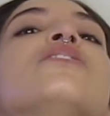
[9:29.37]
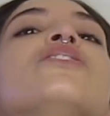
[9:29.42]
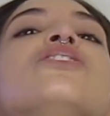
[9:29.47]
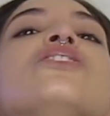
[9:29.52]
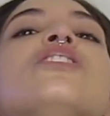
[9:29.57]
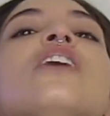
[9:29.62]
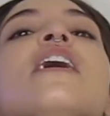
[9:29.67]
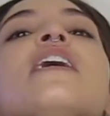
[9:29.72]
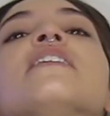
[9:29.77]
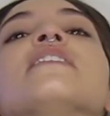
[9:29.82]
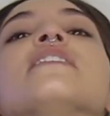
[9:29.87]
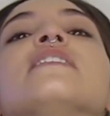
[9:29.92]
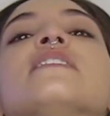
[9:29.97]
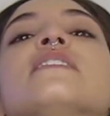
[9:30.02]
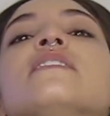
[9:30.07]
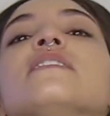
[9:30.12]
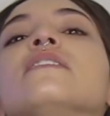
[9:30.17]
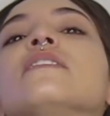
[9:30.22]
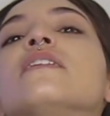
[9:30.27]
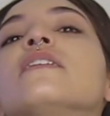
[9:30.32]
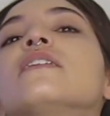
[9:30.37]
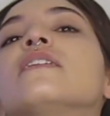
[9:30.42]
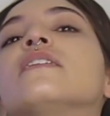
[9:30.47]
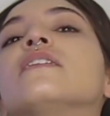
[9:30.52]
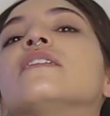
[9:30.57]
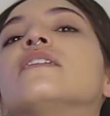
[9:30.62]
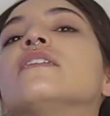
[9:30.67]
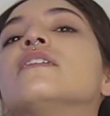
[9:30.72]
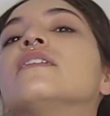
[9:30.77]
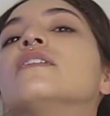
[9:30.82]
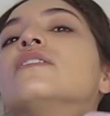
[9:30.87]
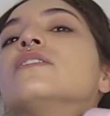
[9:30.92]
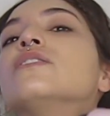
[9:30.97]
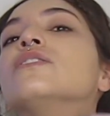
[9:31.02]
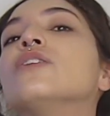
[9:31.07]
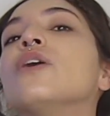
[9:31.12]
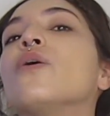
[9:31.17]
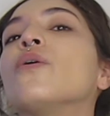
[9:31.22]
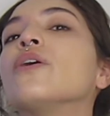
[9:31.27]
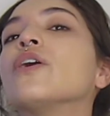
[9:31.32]
Just
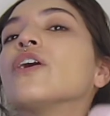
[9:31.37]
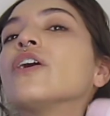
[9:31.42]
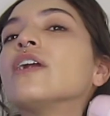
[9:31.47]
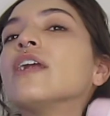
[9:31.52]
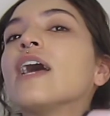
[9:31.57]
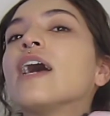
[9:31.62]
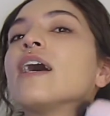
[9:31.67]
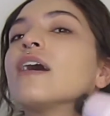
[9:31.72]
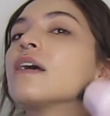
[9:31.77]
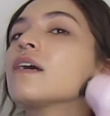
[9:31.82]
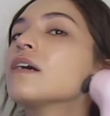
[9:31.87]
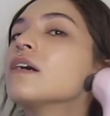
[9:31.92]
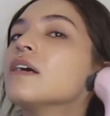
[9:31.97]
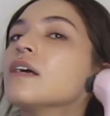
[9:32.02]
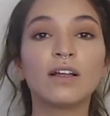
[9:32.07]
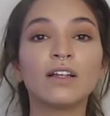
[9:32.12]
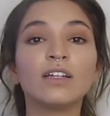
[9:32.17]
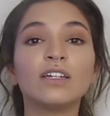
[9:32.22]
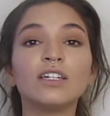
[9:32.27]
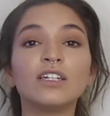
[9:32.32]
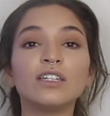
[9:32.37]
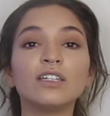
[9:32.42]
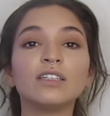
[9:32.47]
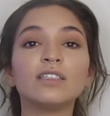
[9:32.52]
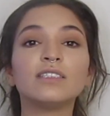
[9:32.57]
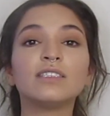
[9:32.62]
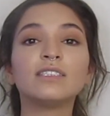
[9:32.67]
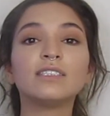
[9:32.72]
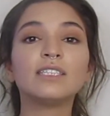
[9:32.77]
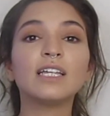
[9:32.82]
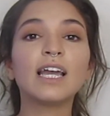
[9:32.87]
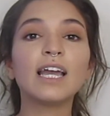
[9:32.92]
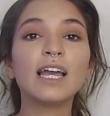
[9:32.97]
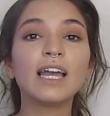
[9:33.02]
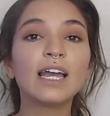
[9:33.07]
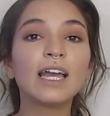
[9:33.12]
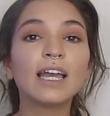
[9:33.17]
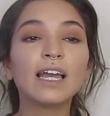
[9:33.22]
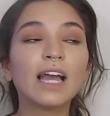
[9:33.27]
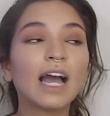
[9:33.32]
do your neck.
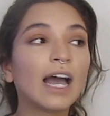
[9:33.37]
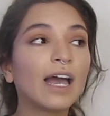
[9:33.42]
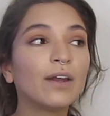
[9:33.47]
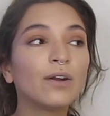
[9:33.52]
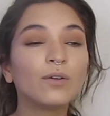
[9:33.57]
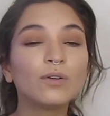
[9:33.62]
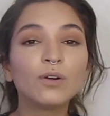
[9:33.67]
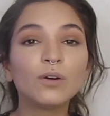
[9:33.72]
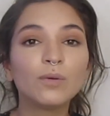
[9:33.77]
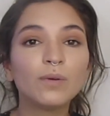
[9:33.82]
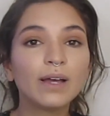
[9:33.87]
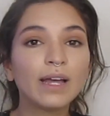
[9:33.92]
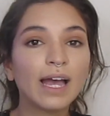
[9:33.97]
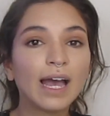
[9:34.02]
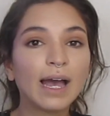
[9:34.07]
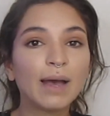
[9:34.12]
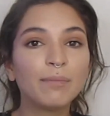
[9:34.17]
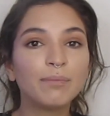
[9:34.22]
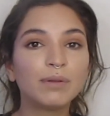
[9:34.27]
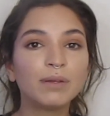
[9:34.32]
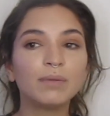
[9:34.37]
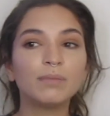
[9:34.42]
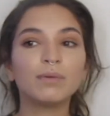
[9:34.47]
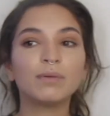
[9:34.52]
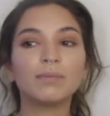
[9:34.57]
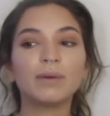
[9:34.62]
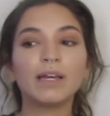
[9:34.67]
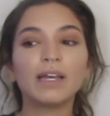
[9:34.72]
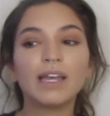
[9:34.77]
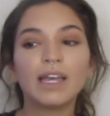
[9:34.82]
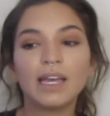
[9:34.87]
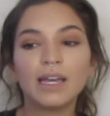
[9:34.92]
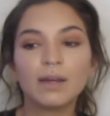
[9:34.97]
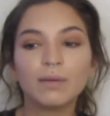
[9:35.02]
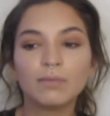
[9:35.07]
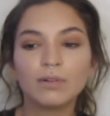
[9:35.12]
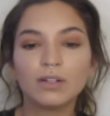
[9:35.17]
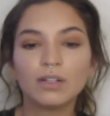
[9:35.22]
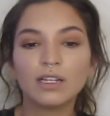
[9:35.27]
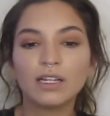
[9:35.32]
Dang, I don't know what happened, but my
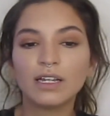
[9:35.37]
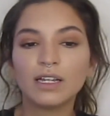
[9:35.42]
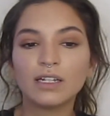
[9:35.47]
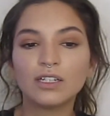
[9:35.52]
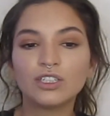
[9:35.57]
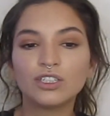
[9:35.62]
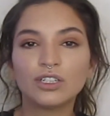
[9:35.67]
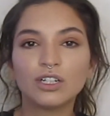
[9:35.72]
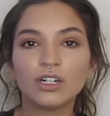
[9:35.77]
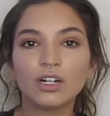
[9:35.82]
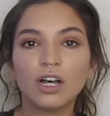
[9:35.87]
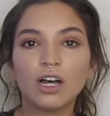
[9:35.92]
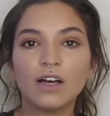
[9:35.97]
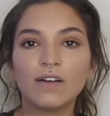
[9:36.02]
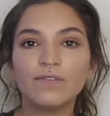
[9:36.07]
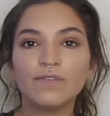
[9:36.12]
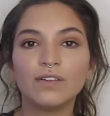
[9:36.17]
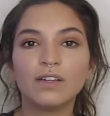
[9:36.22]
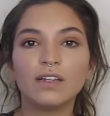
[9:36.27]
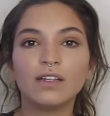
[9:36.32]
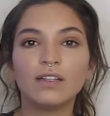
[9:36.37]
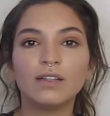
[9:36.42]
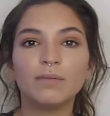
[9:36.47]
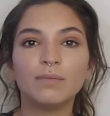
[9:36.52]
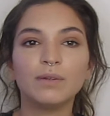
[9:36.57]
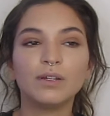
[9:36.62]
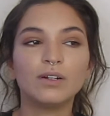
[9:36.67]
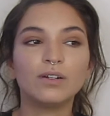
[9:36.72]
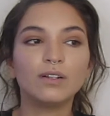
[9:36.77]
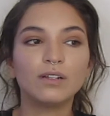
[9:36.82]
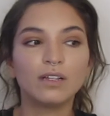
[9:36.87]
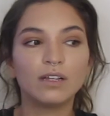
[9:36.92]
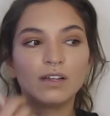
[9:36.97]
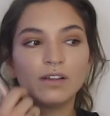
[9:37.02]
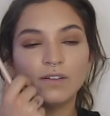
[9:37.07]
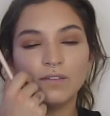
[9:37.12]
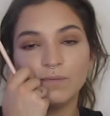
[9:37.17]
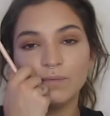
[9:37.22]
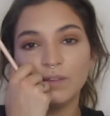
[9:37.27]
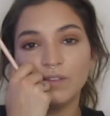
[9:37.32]
camera like shut off in the middle
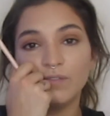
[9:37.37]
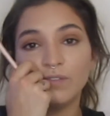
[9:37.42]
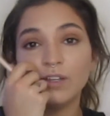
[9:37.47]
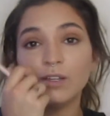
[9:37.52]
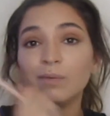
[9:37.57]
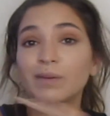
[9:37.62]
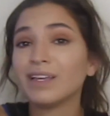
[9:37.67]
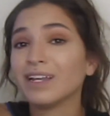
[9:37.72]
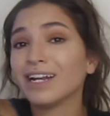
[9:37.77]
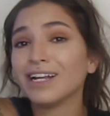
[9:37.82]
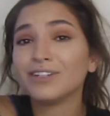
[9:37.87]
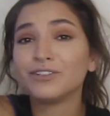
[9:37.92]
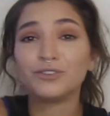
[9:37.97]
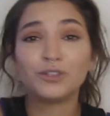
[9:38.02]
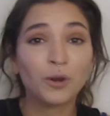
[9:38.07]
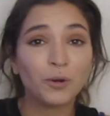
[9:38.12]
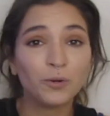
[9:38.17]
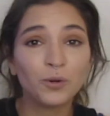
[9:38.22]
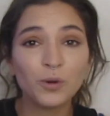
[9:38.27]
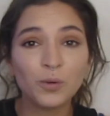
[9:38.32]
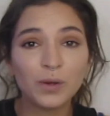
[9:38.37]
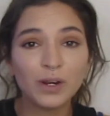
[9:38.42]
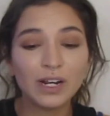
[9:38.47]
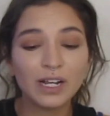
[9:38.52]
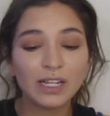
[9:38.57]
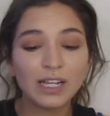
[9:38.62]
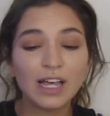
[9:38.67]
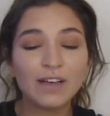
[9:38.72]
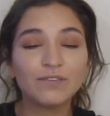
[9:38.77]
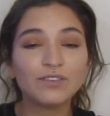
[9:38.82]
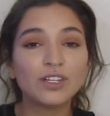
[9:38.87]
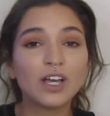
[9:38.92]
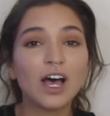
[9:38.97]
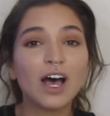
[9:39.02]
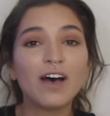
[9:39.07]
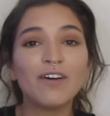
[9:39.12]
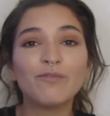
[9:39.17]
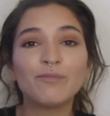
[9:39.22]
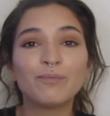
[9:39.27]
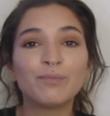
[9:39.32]
of me filming and I don't know where I left
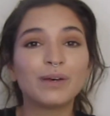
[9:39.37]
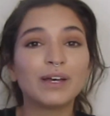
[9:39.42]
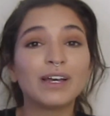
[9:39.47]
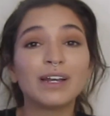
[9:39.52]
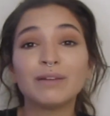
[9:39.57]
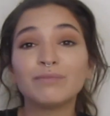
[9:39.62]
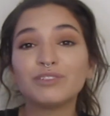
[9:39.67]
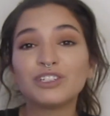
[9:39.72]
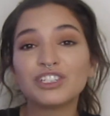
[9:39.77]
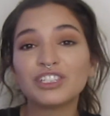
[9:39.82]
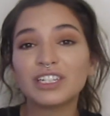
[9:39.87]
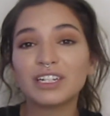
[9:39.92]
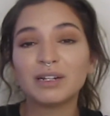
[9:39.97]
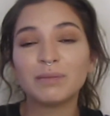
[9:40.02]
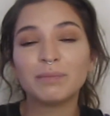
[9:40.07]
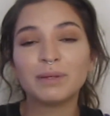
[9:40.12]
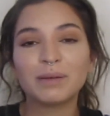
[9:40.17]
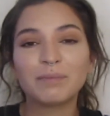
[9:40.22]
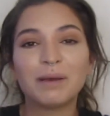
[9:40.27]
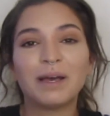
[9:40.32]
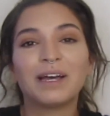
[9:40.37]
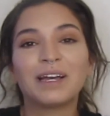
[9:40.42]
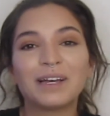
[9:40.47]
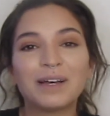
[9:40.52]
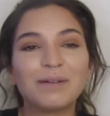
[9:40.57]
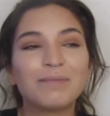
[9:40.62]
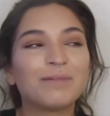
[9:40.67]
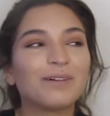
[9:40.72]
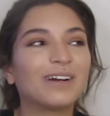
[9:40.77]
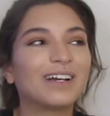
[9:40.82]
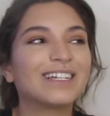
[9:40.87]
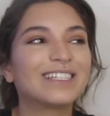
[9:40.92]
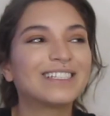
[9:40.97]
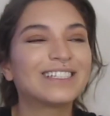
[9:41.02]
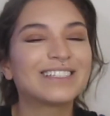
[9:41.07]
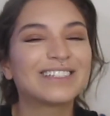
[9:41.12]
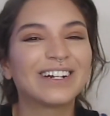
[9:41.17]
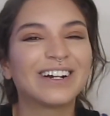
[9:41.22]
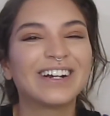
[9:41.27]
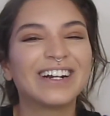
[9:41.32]
off, but I'm just gonna pick back up where I
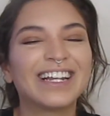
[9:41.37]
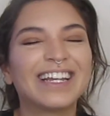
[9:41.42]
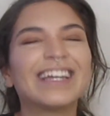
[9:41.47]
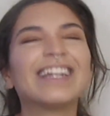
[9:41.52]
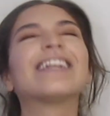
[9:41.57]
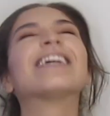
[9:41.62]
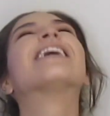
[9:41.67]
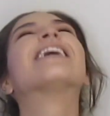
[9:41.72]
started.